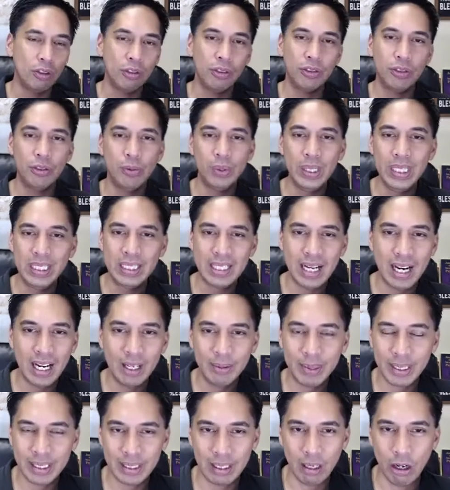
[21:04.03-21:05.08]
3 times
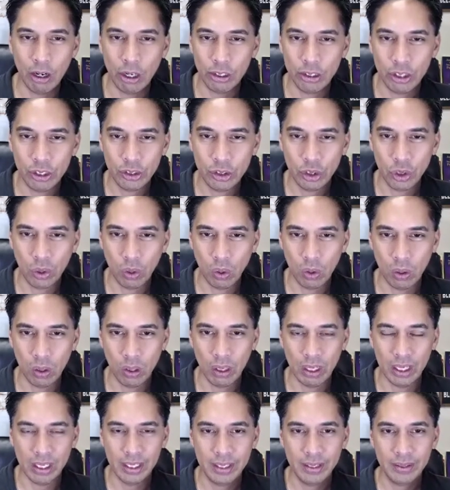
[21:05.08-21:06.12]
as large as your
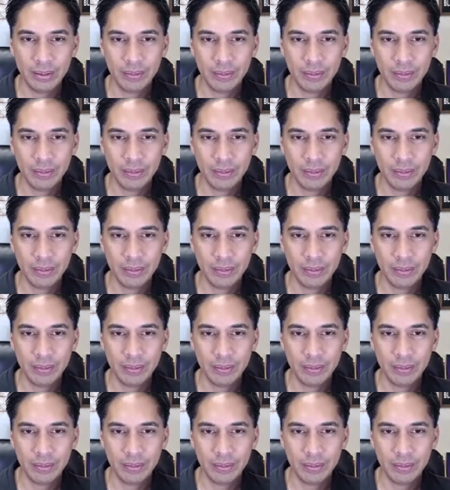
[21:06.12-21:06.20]
aura.